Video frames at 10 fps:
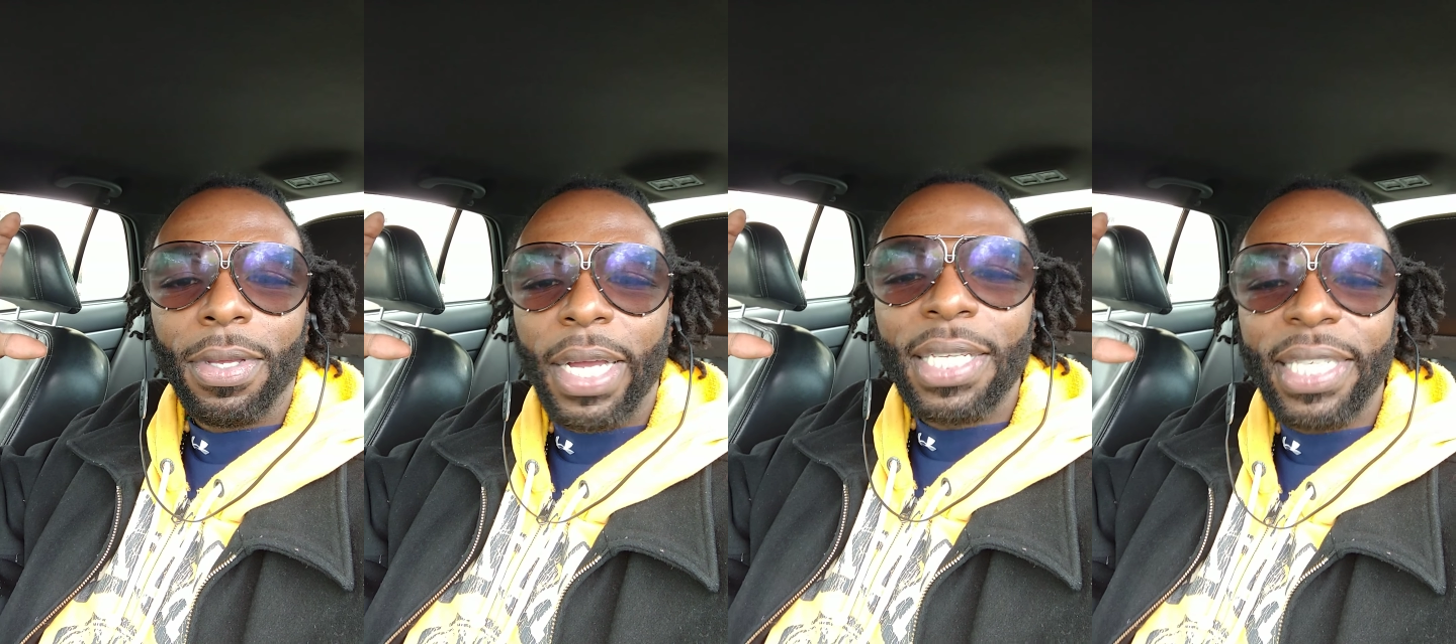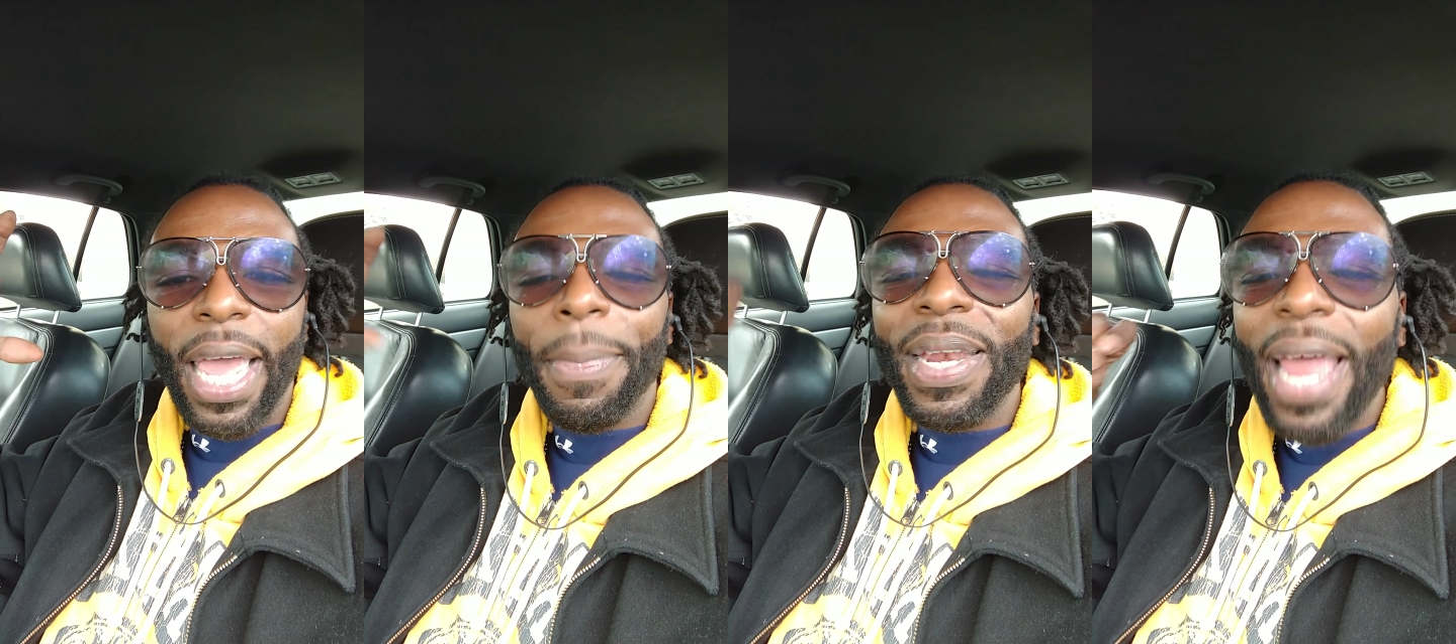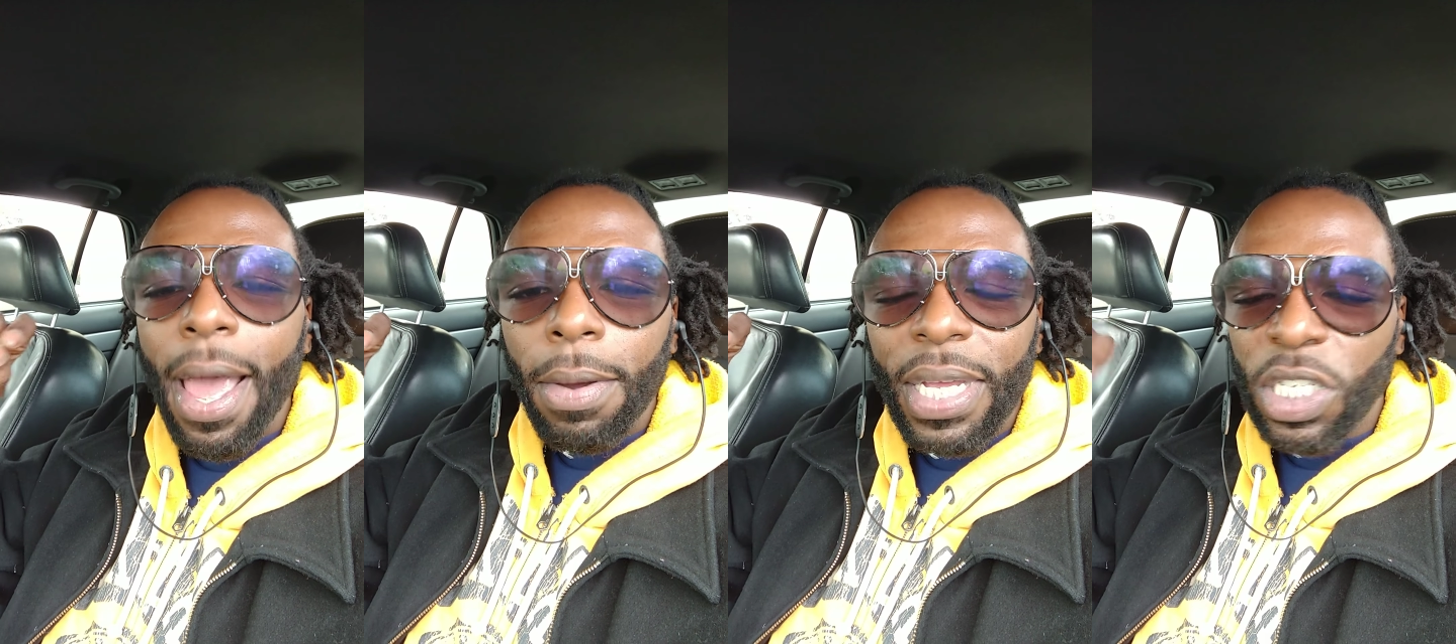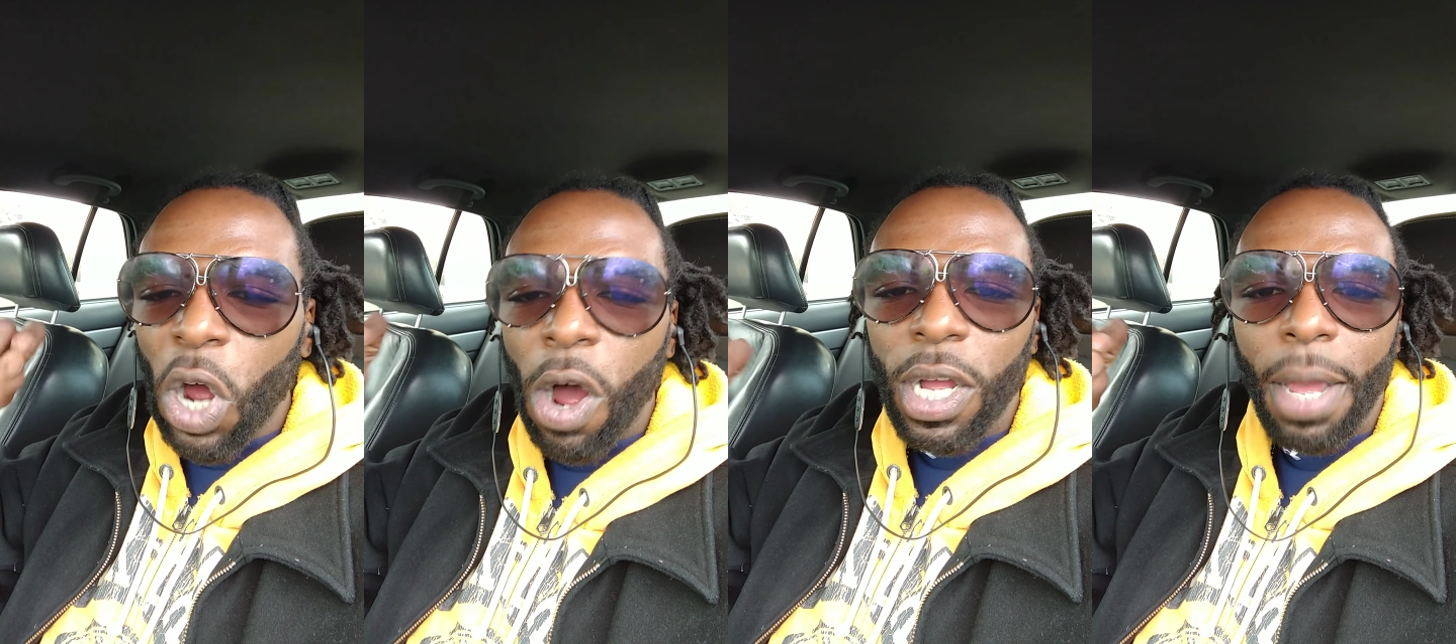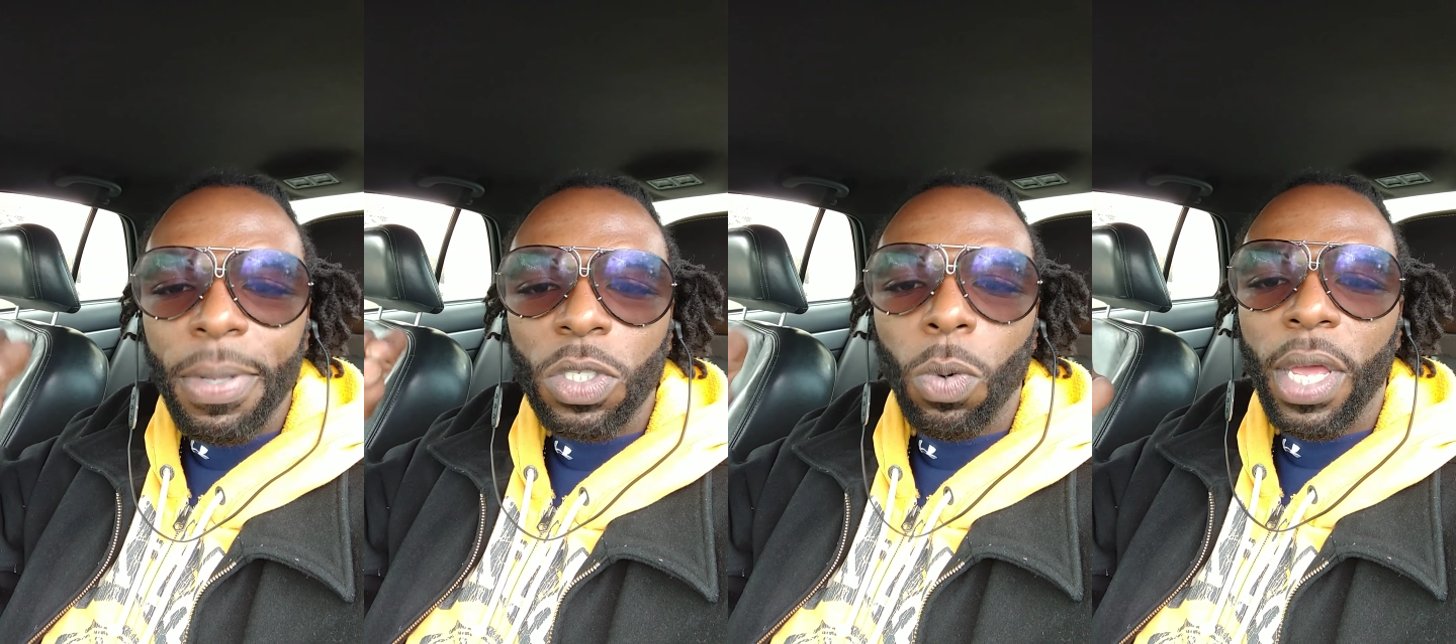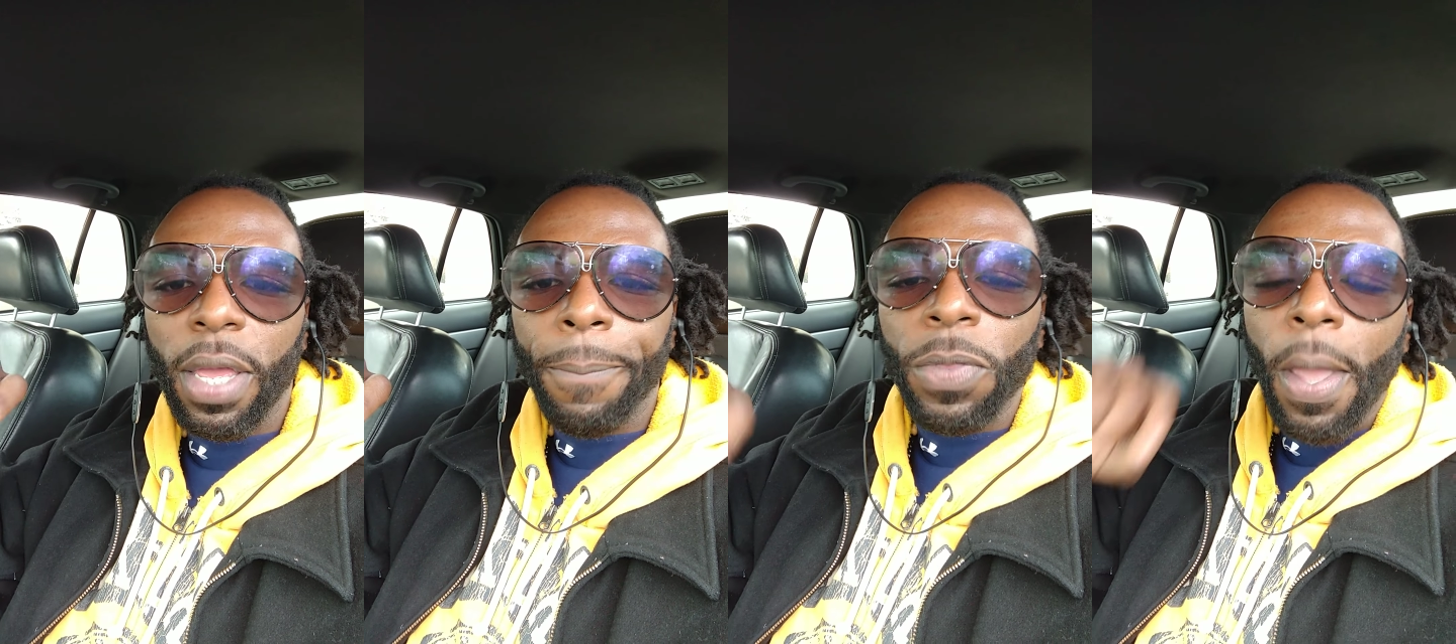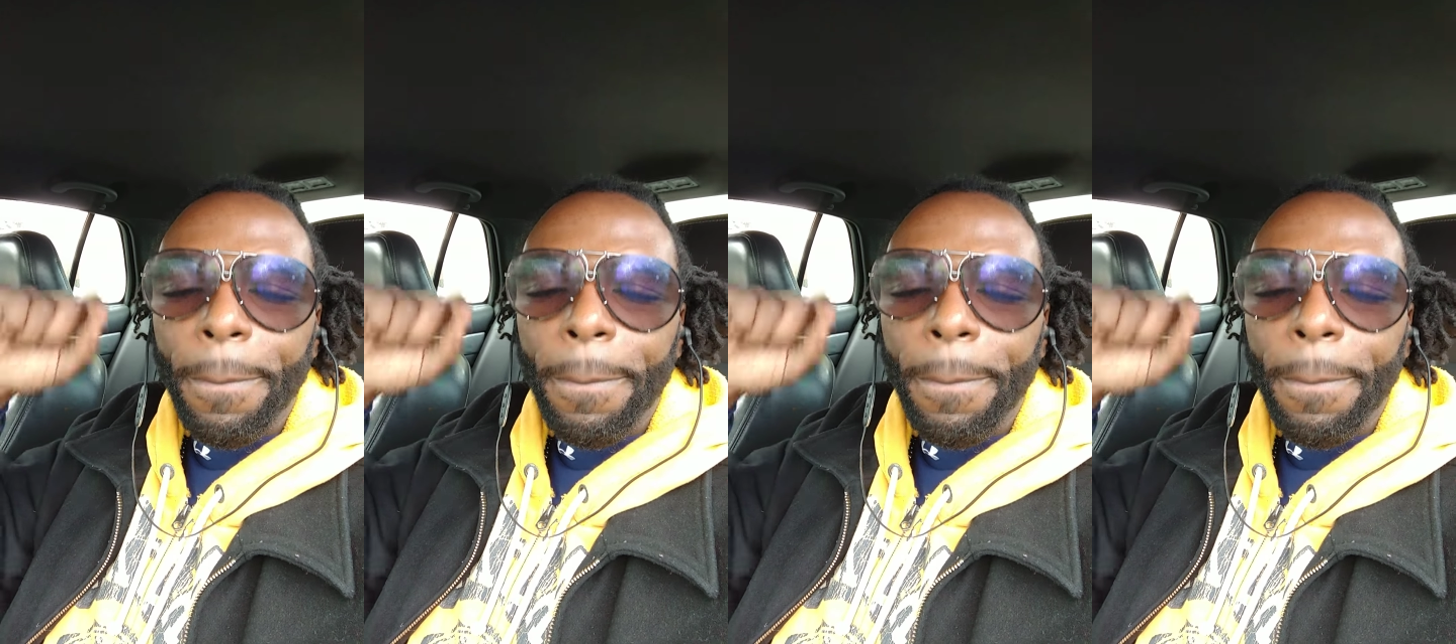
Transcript: You understand? But now it's all coming to an end.